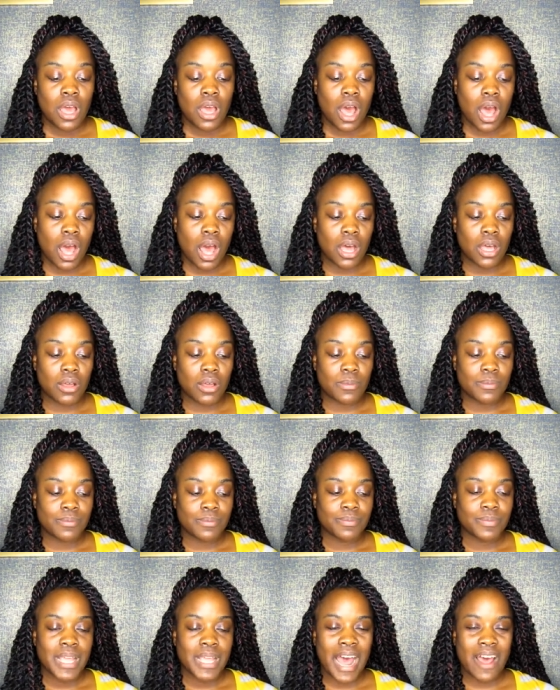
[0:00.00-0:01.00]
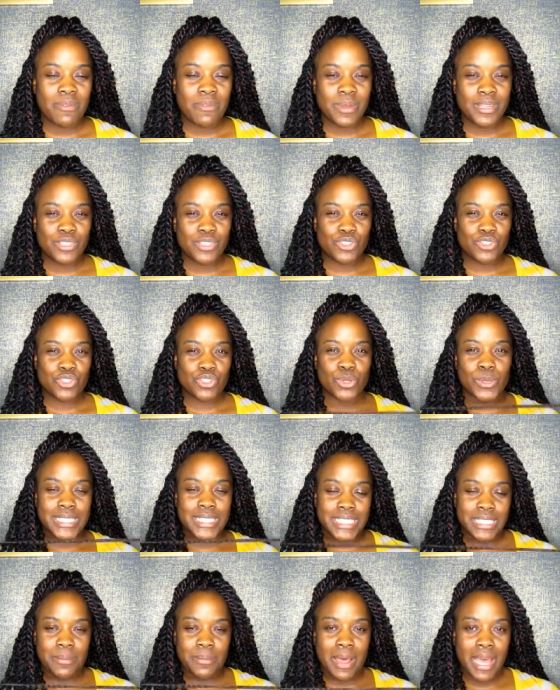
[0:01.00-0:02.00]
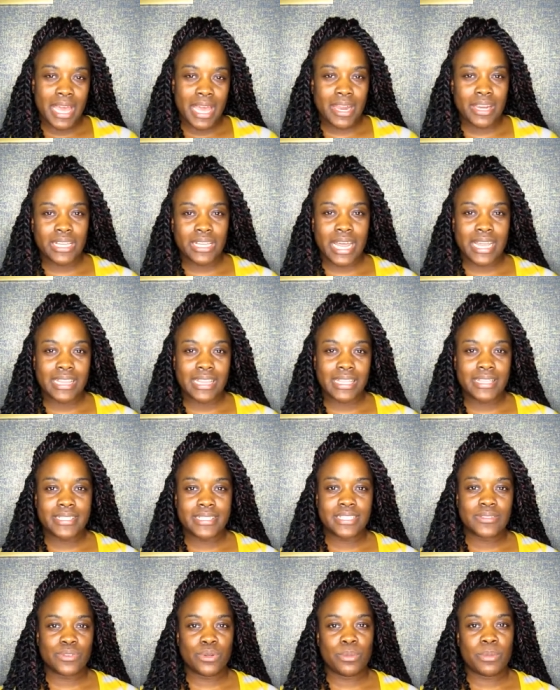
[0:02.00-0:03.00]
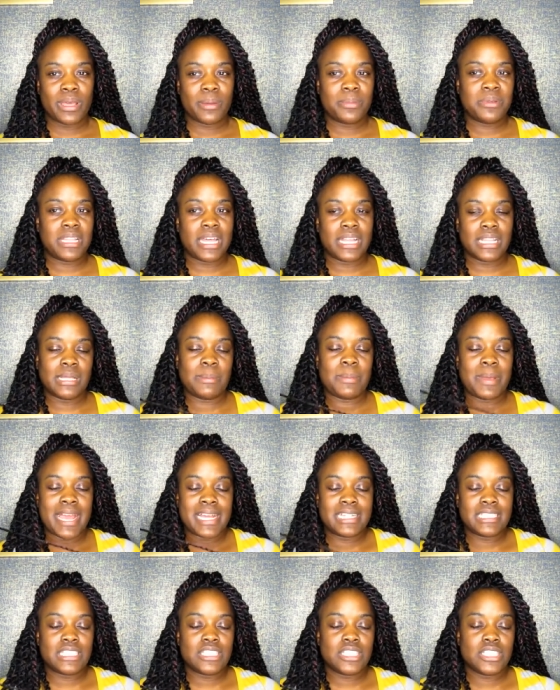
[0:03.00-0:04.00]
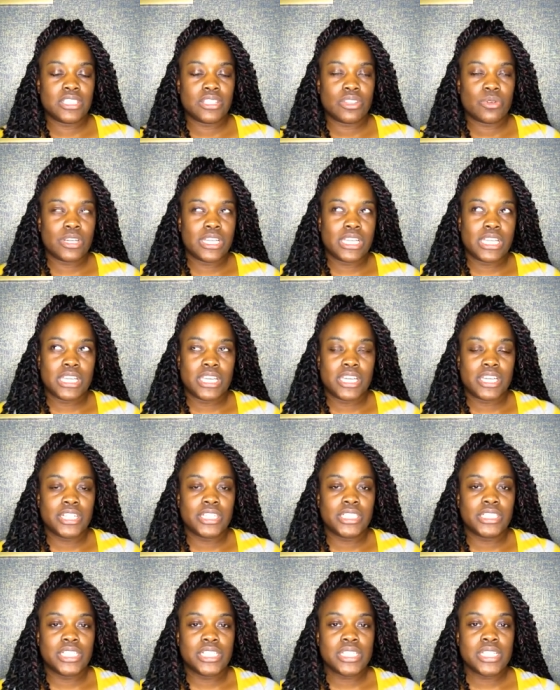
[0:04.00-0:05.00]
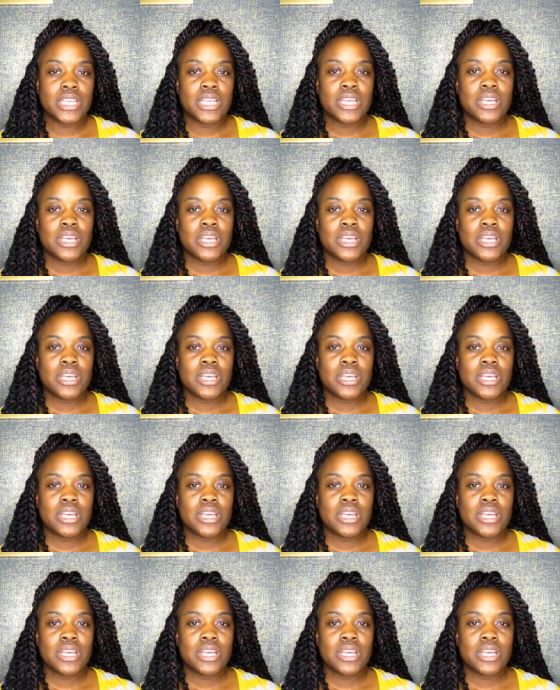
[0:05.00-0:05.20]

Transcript: I've been twisting my hair like this for maybe like the past 3 years